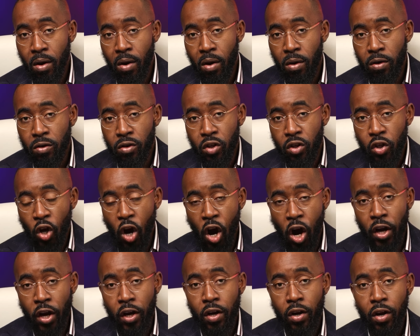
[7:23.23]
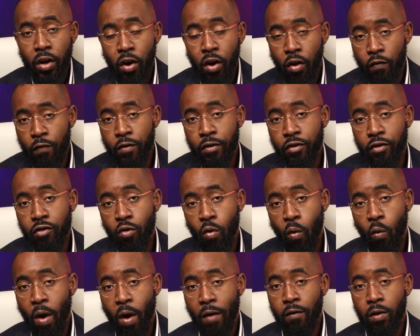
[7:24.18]
start of this
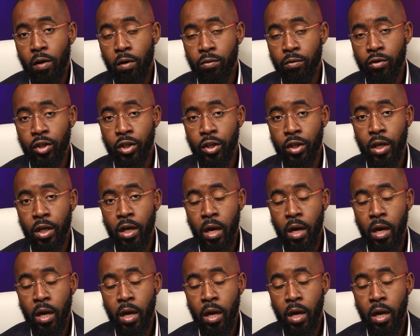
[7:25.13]
revolution